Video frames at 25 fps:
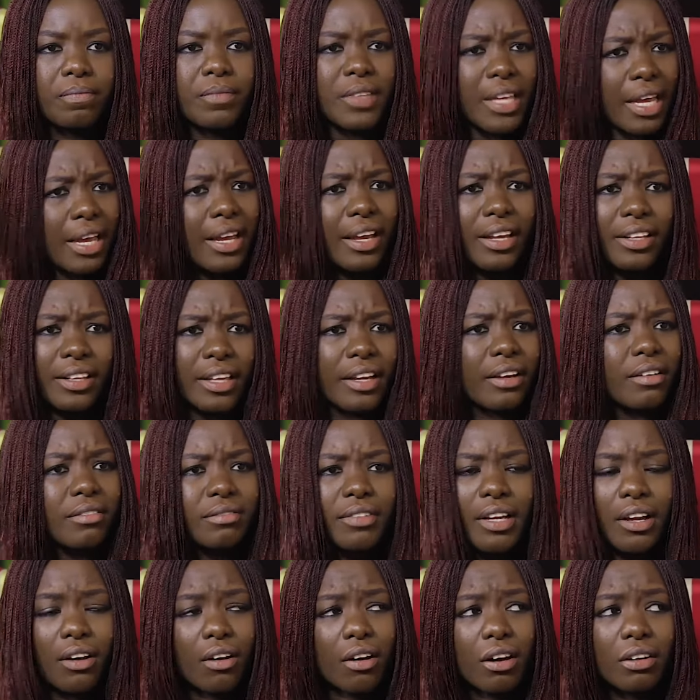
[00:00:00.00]
Yeah,
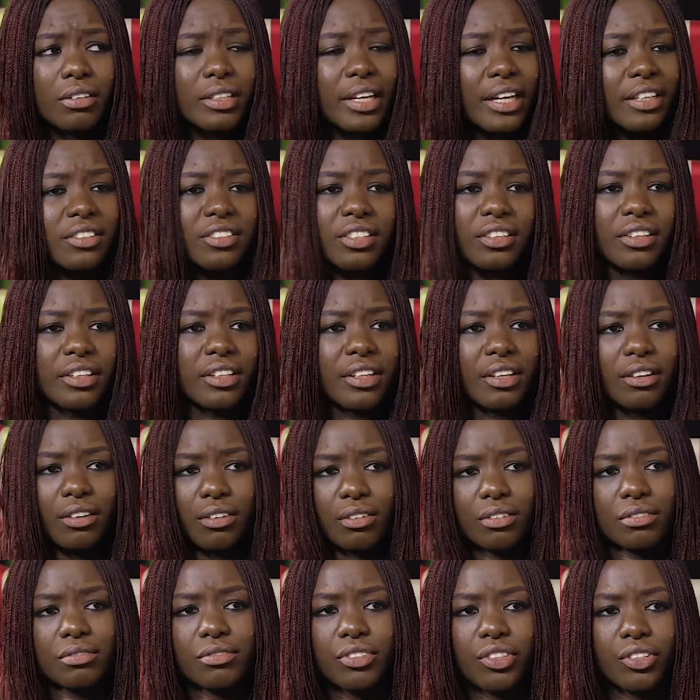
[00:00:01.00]
they're all Nigerian. They're
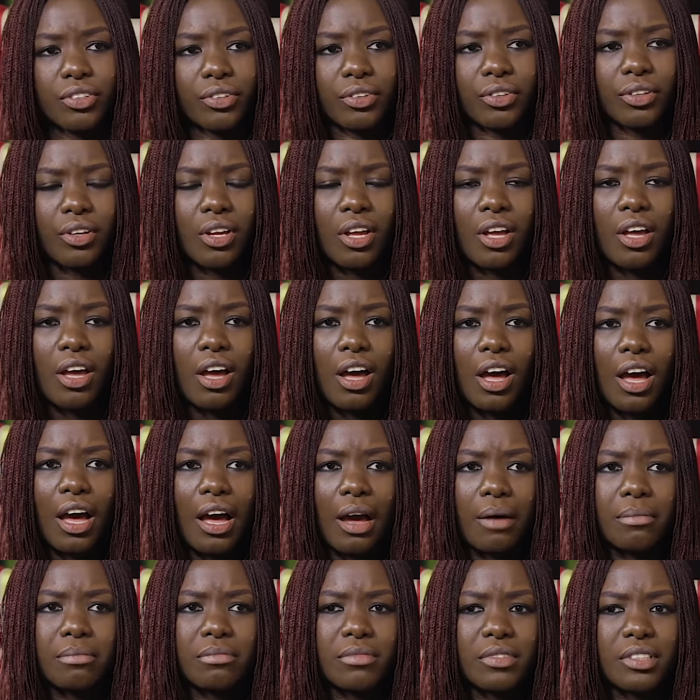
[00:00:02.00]
all
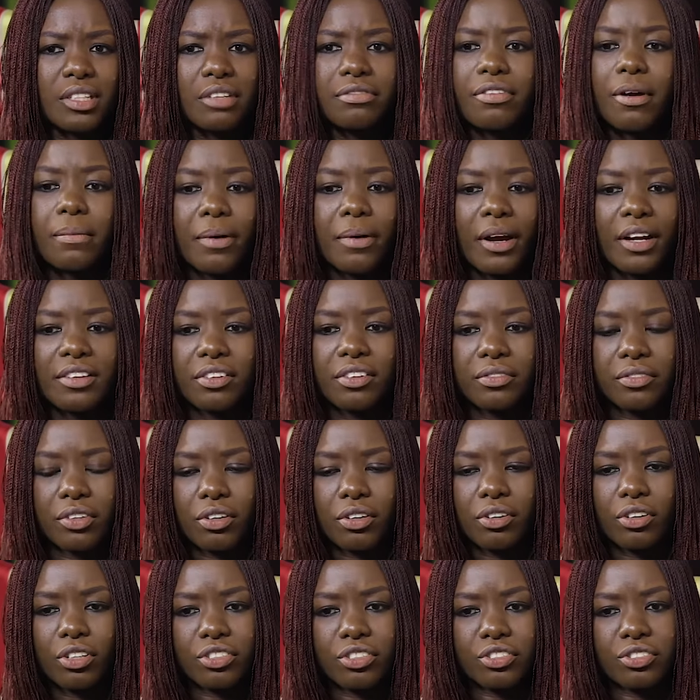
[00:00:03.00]
different parts of the
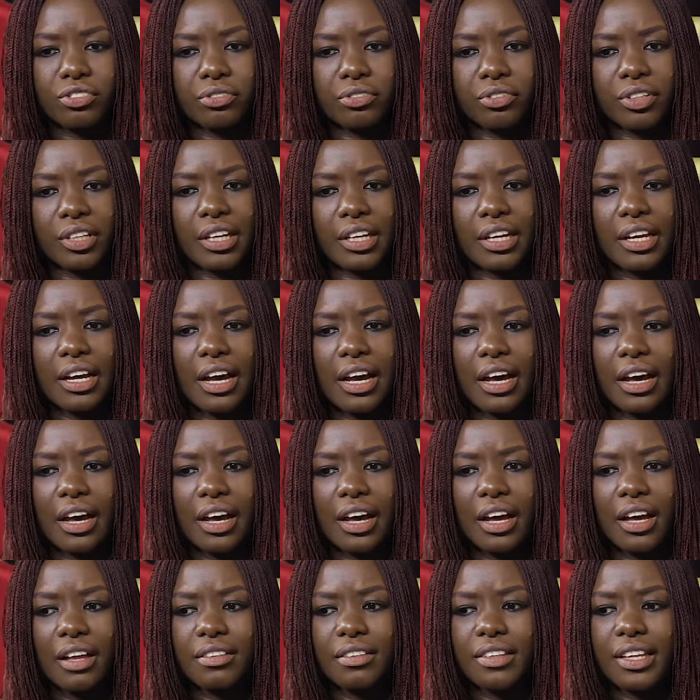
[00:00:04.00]
country.
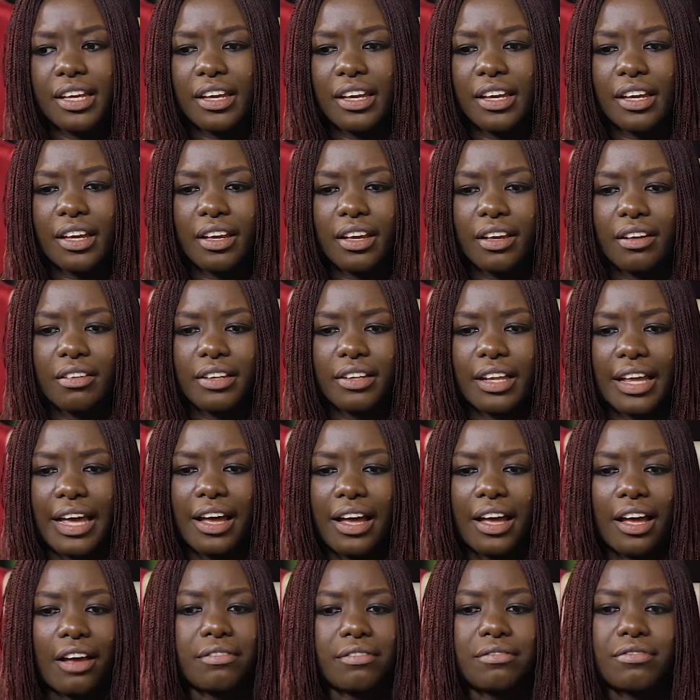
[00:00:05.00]
They
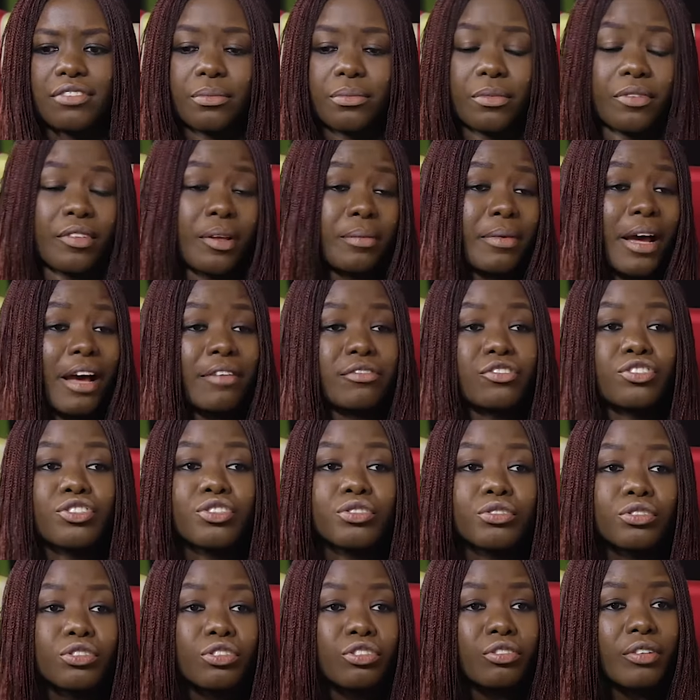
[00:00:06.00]
have, some of them have
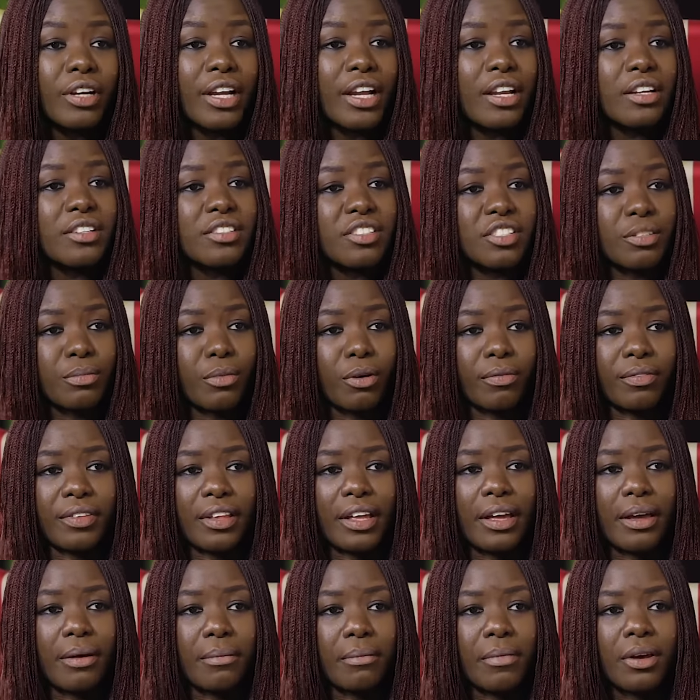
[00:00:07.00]
children. Some of
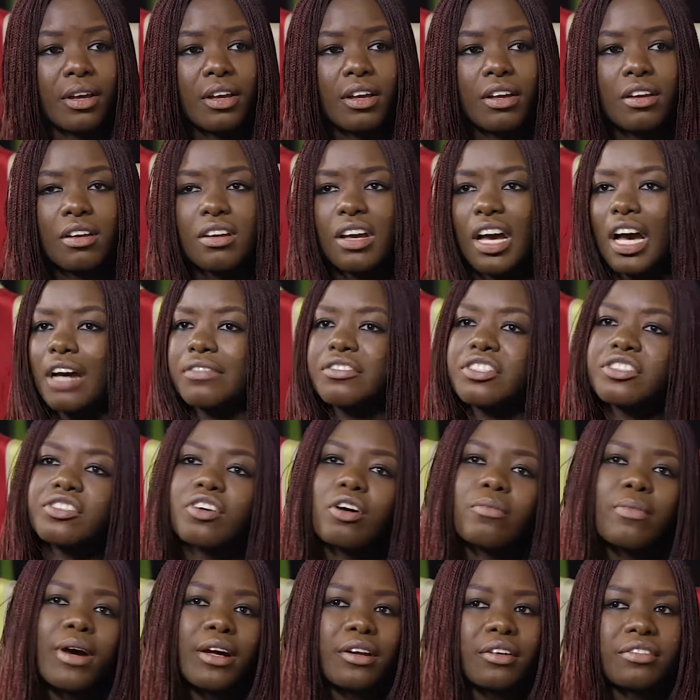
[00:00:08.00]
them have just
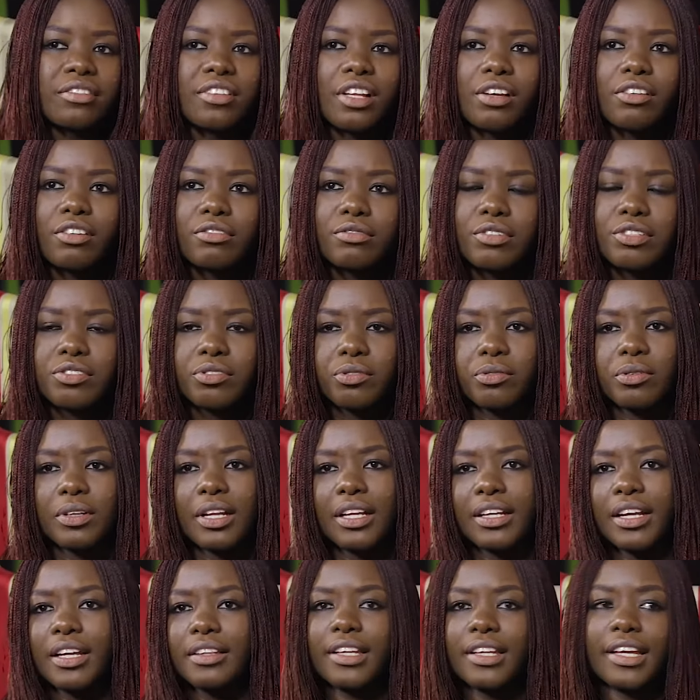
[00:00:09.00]
come out of secondary school
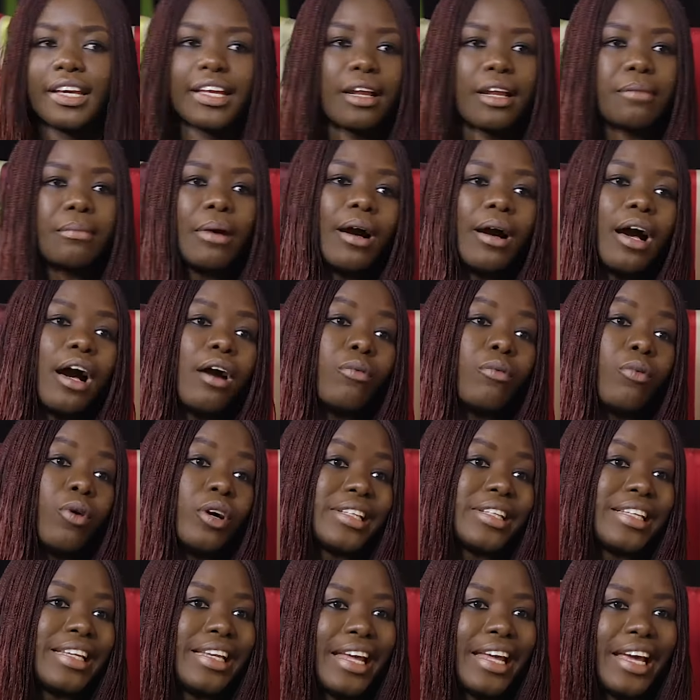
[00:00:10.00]
and they're thinking about
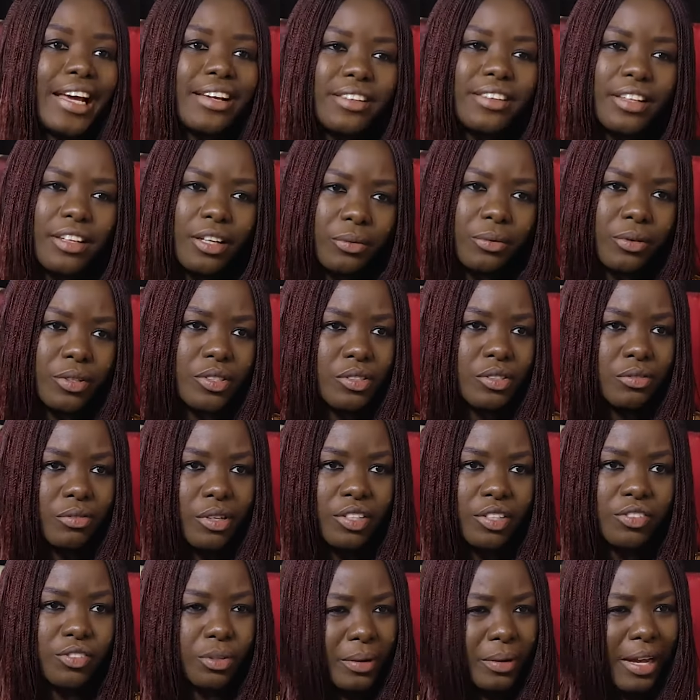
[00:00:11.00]
what next, and they want to
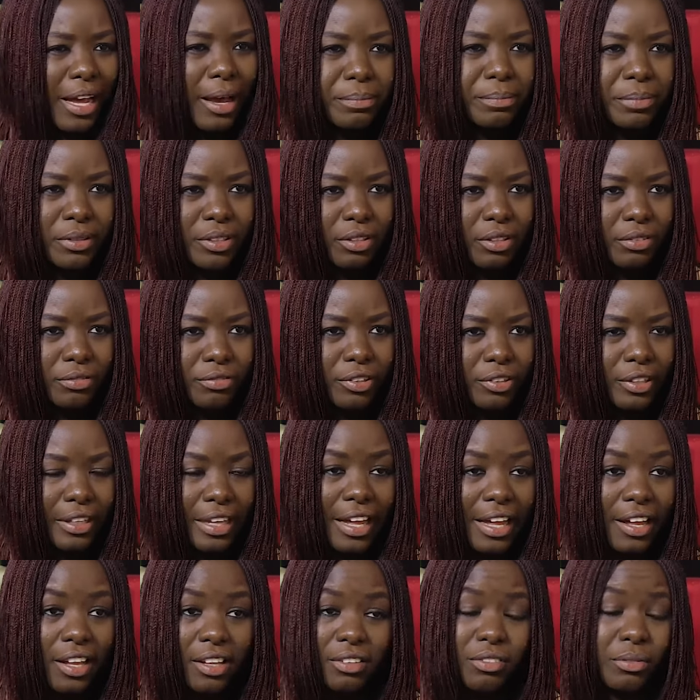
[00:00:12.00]
raise some capital for
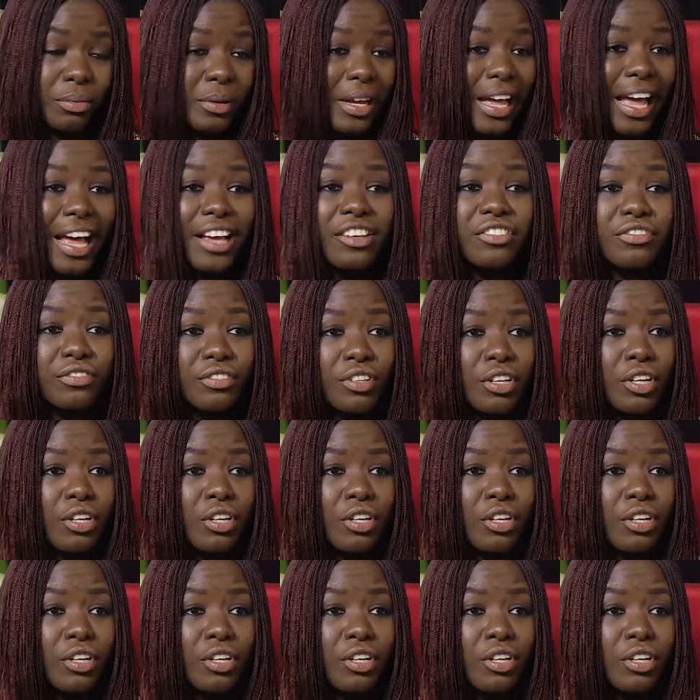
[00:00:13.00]
that, some cash,